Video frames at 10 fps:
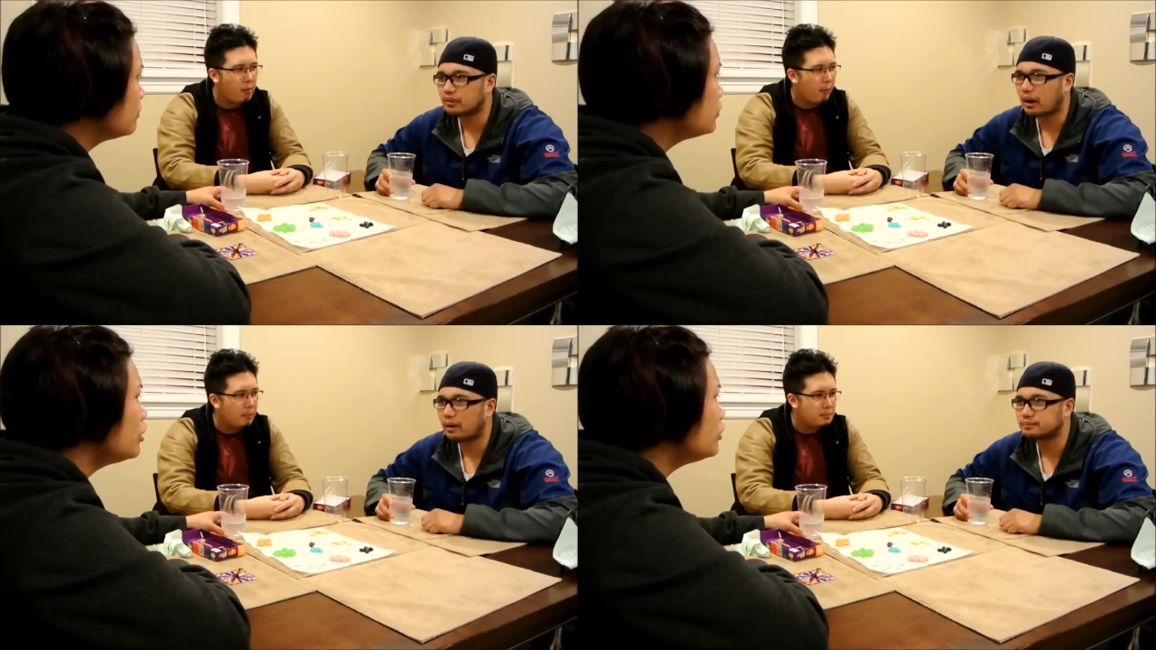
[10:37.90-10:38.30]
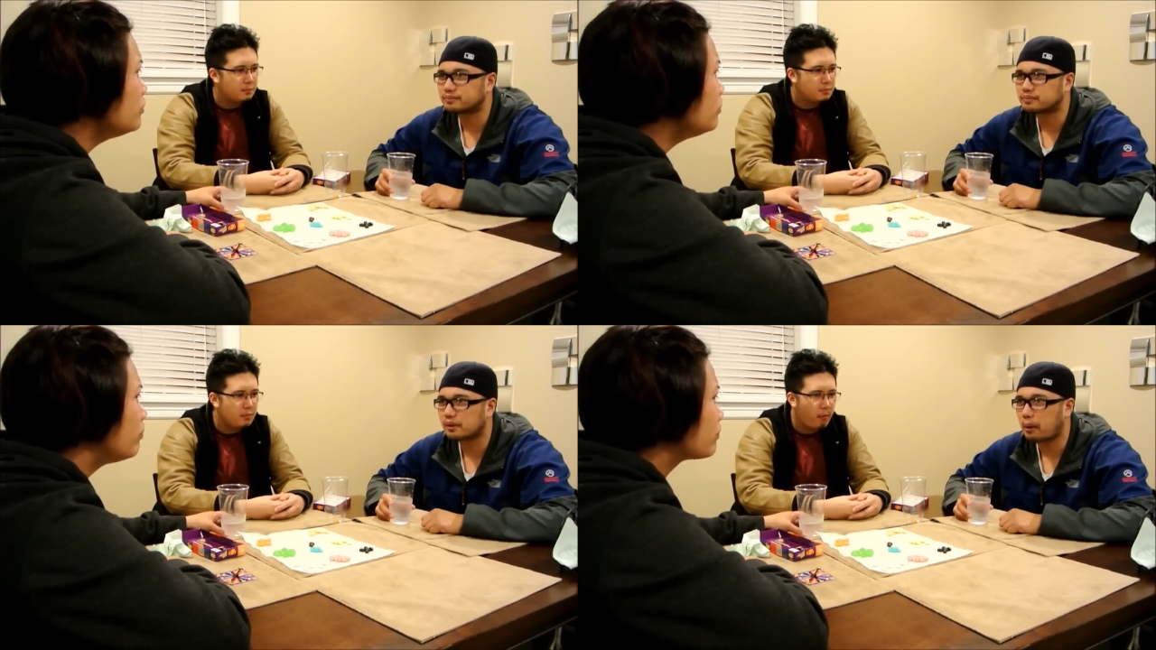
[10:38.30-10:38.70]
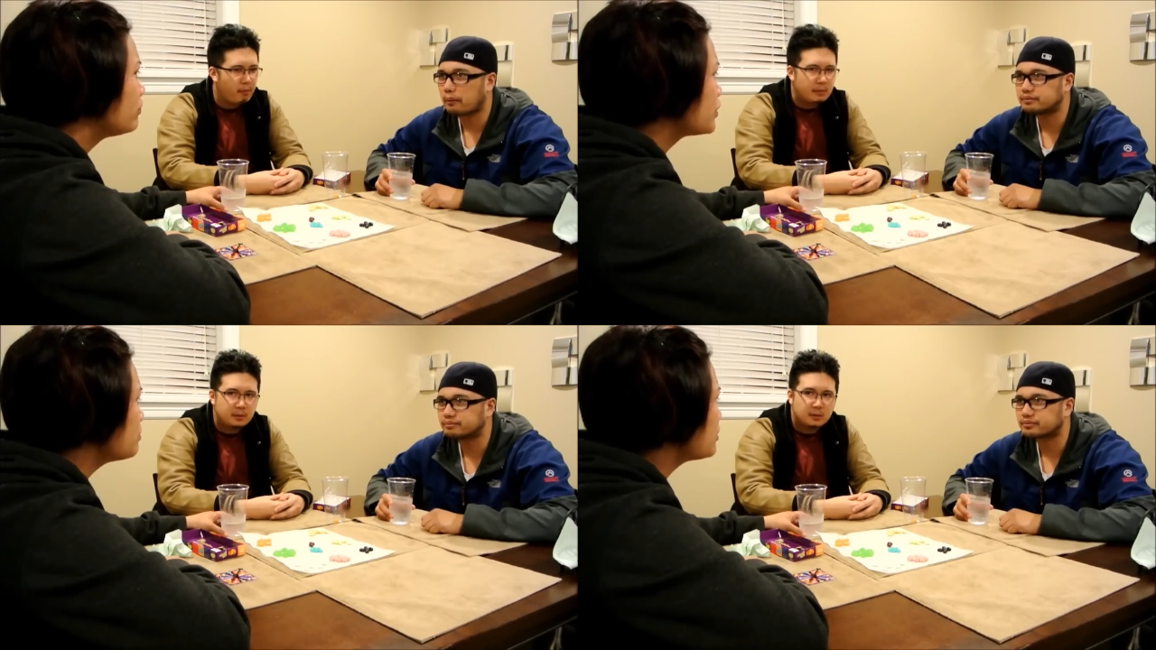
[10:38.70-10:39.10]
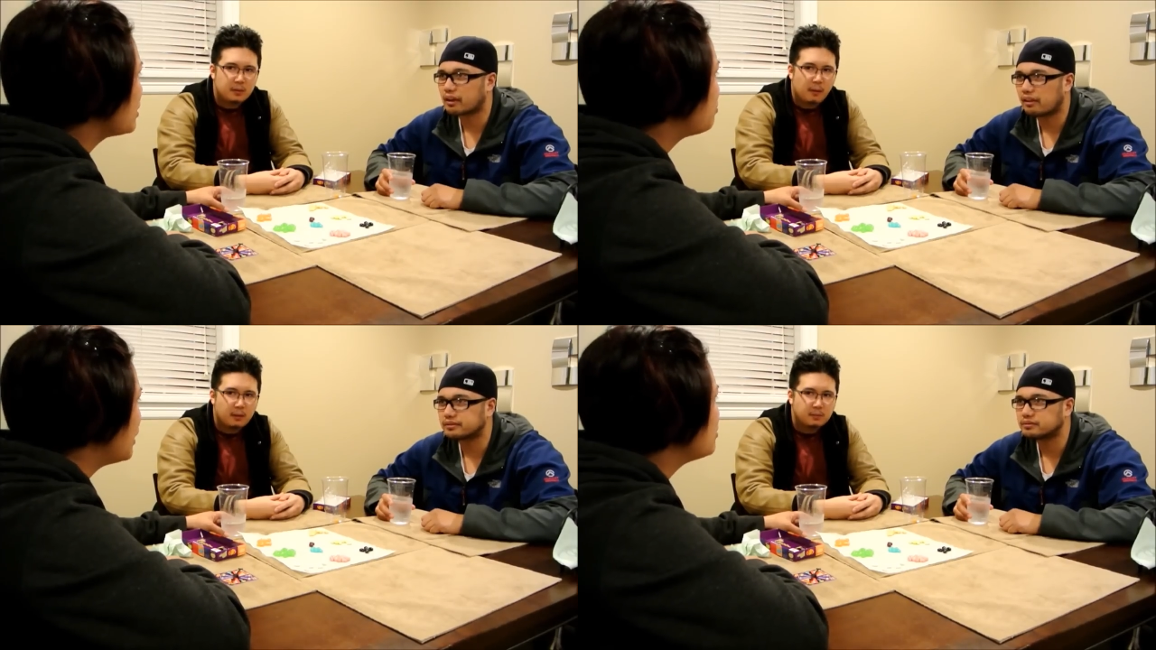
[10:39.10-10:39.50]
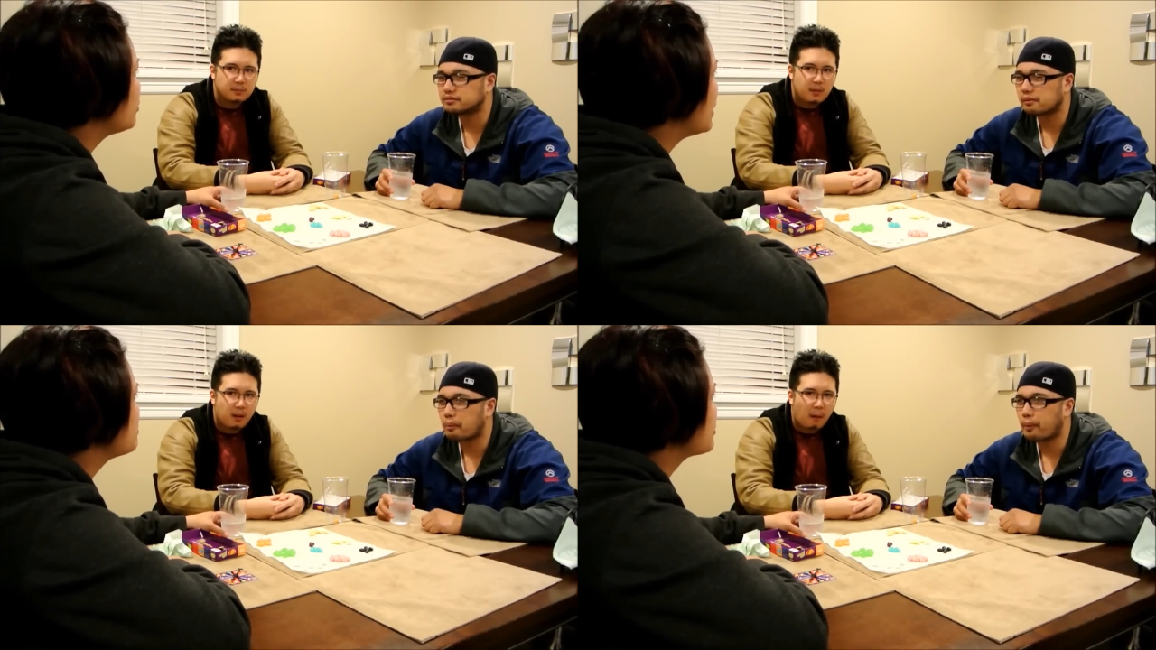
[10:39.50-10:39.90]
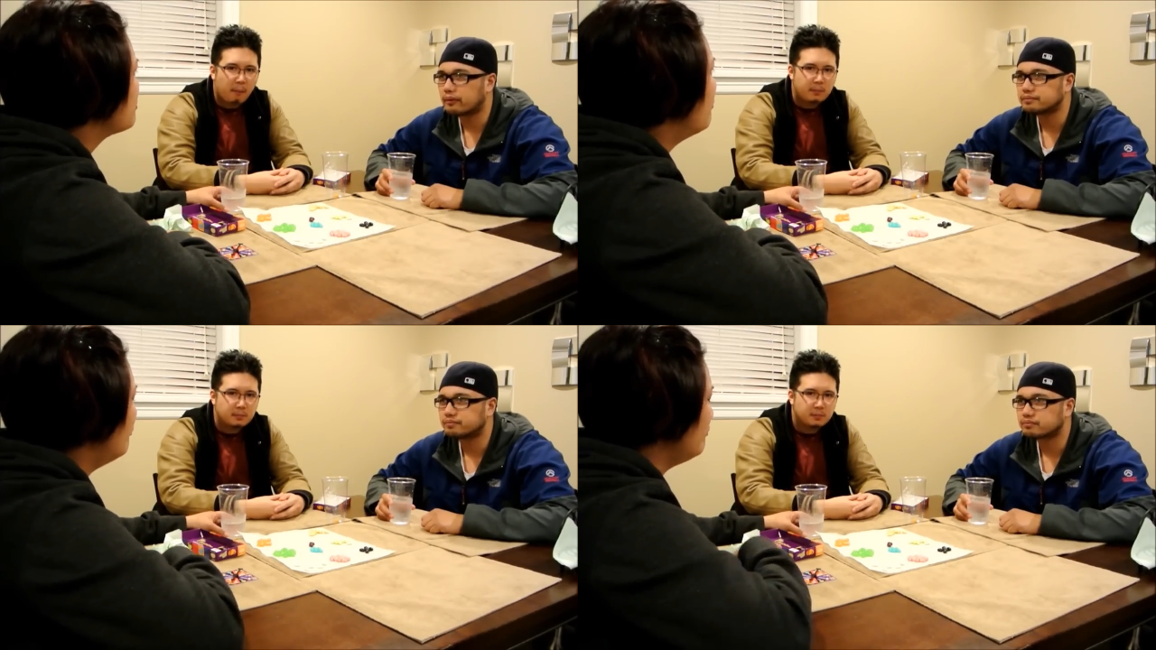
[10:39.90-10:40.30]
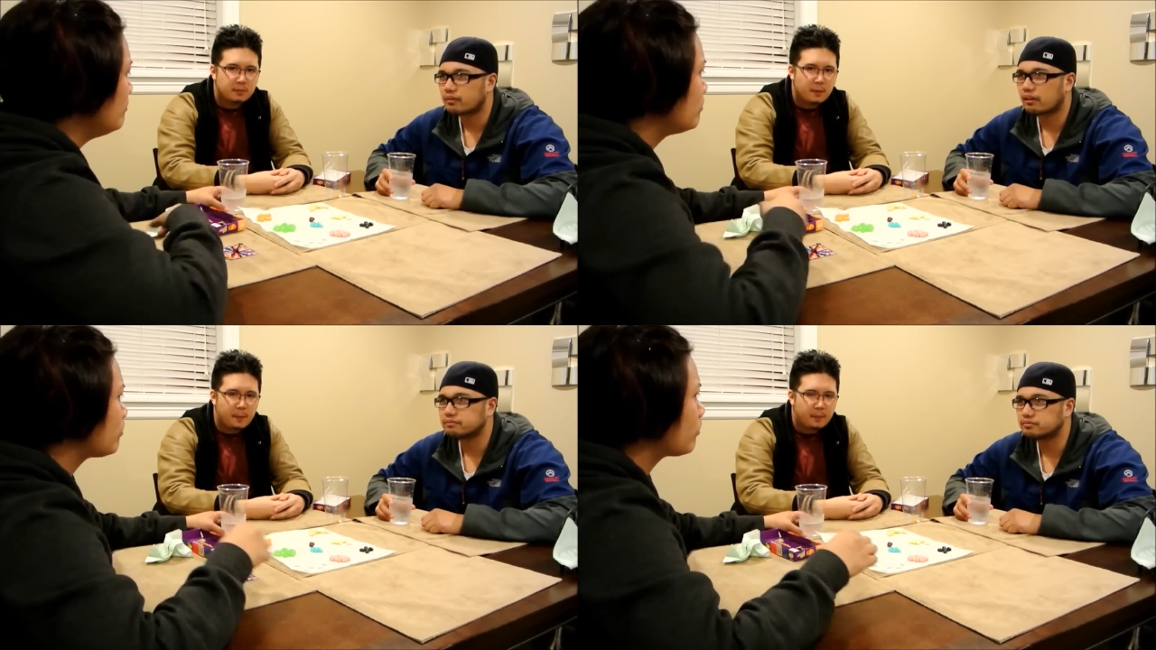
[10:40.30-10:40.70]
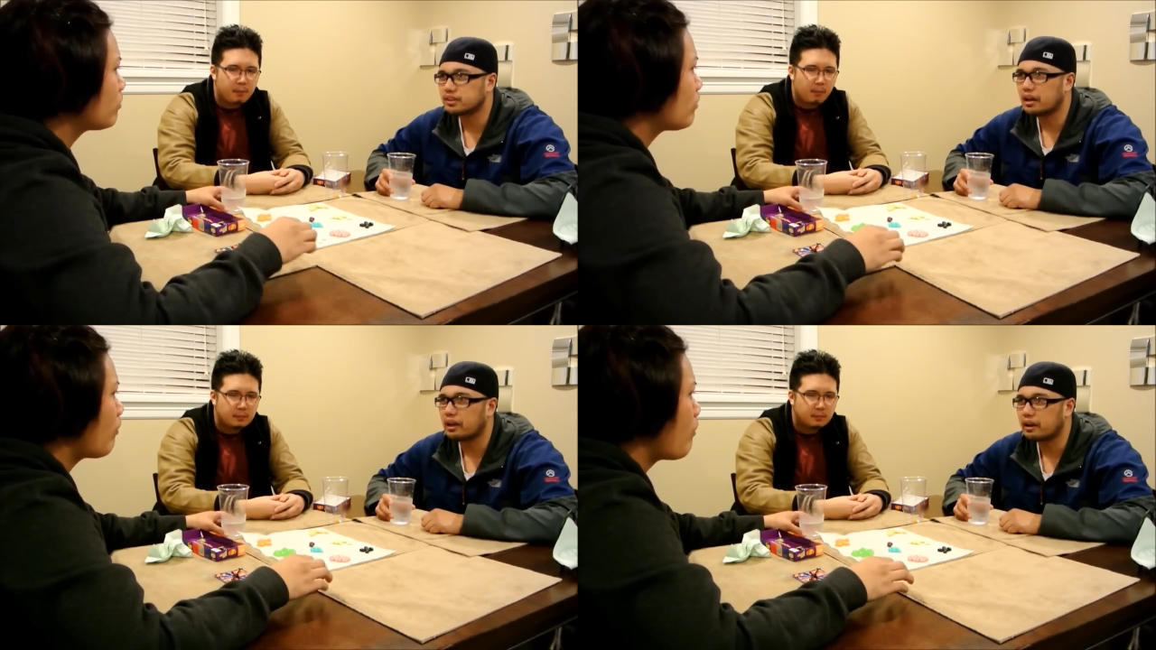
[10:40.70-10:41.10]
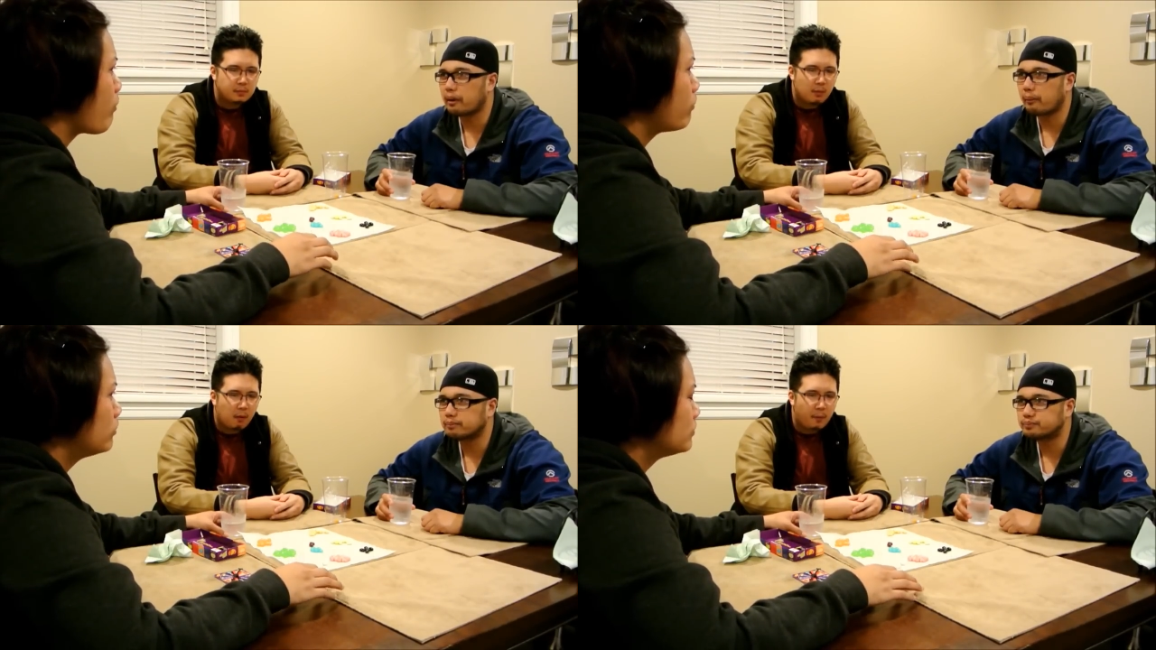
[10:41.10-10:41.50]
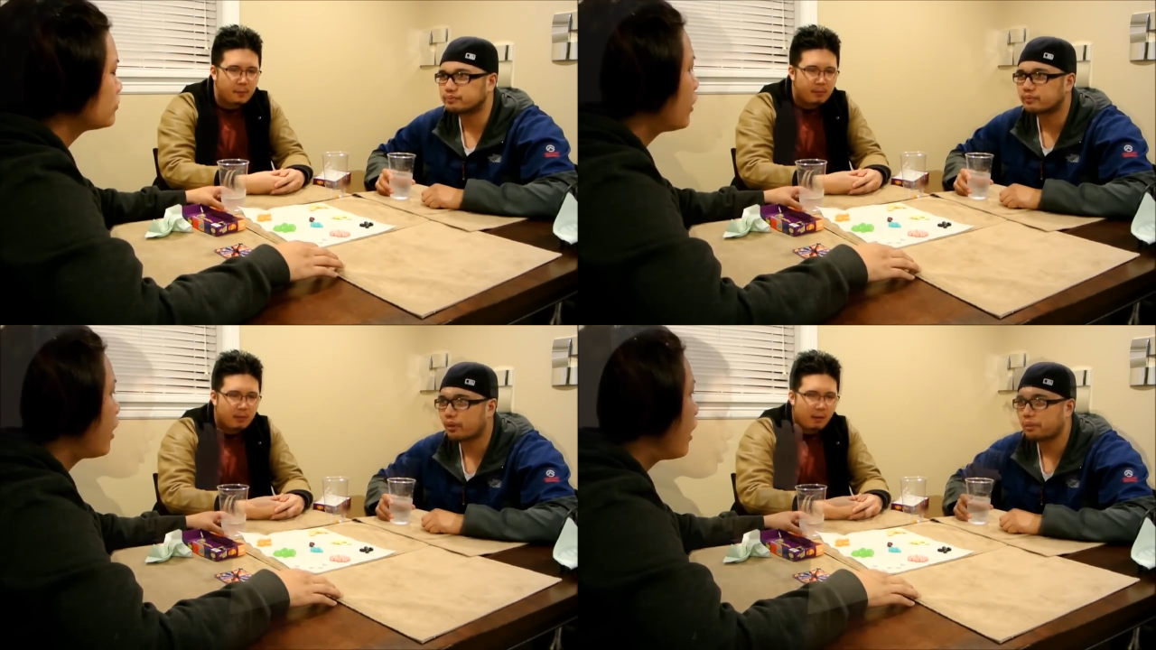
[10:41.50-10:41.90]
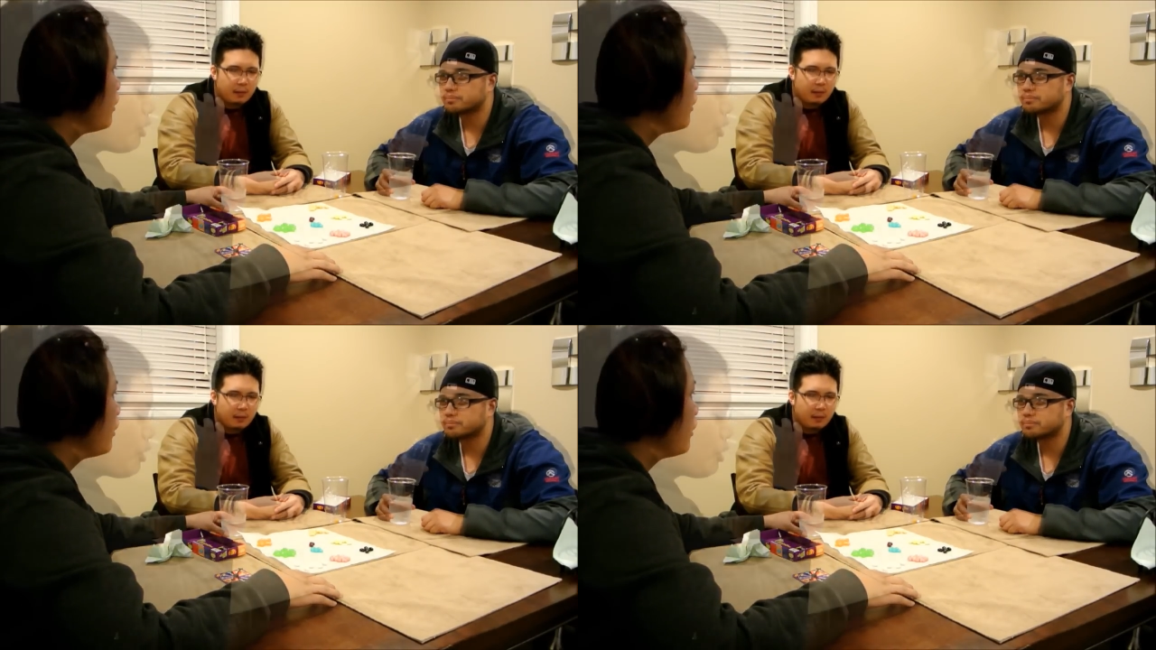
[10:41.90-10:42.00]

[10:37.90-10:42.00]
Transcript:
Speaker 1: No, it smells like baby wipes. I like it. Do We got baby